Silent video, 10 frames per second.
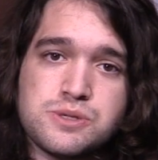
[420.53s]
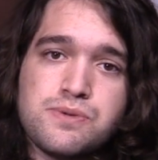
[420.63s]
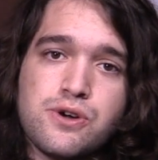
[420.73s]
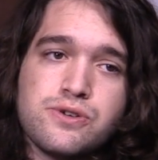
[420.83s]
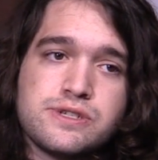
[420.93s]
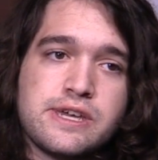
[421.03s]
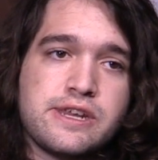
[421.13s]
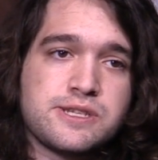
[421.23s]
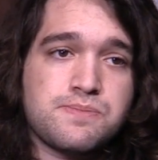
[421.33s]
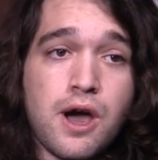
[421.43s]
exposed,
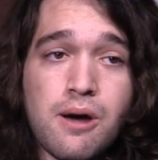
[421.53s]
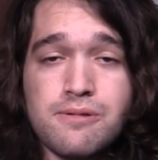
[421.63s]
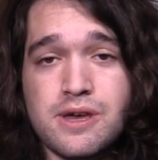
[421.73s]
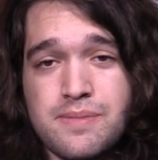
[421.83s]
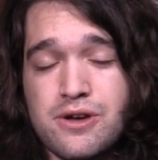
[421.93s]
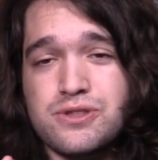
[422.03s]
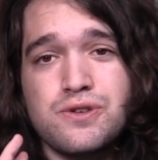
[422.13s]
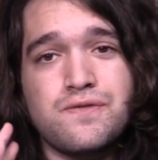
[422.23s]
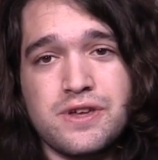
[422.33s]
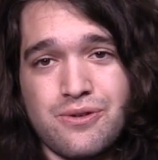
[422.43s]
and it's probably about
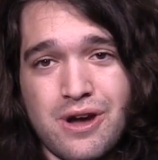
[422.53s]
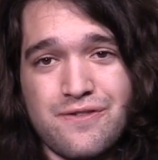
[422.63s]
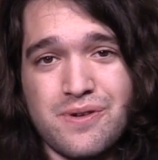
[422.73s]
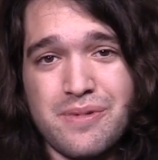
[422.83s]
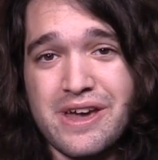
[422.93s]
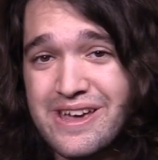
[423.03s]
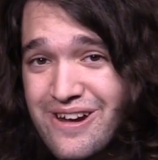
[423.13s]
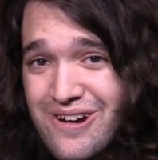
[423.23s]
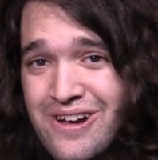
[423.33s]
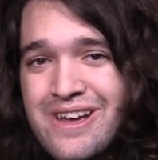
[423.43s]
2 feet away from my
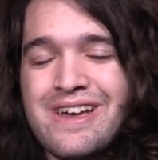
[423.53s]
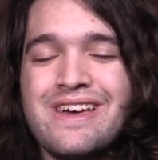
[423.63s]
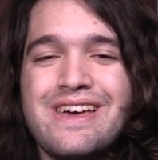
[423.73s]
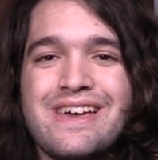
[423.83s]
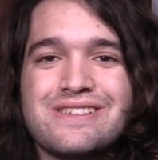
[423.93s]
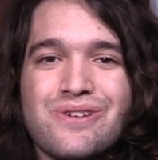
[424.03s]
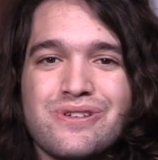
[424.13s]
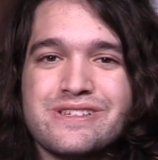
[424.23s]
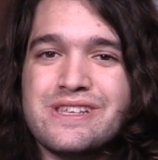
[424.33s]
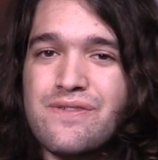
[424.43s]
ear, so
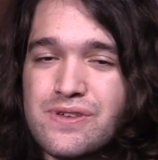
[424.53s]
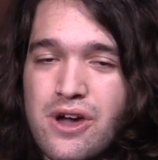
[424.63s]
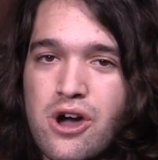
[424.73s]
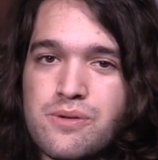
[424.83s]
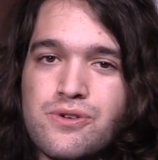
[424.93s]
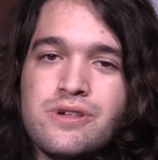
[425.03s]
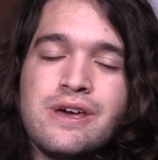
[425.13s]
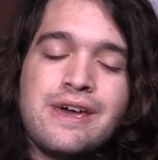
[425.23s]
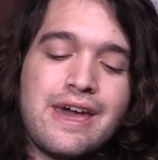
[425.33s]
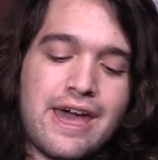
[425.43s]
it is definitely
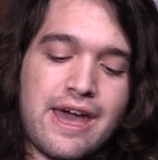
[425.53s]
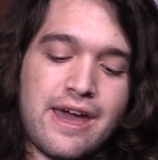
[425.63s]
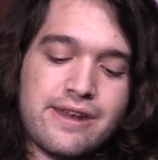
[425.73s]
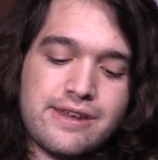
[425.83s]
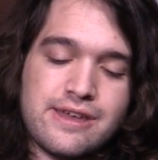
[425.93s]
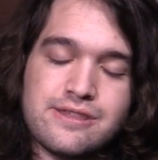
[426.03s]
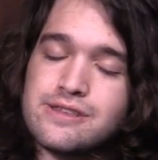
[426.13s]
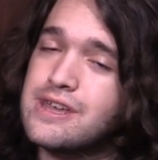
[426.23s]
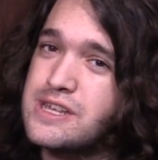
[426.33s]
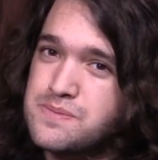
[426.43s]
audible. And in
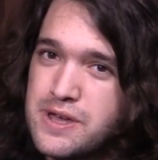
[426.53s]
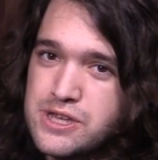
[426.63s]
the test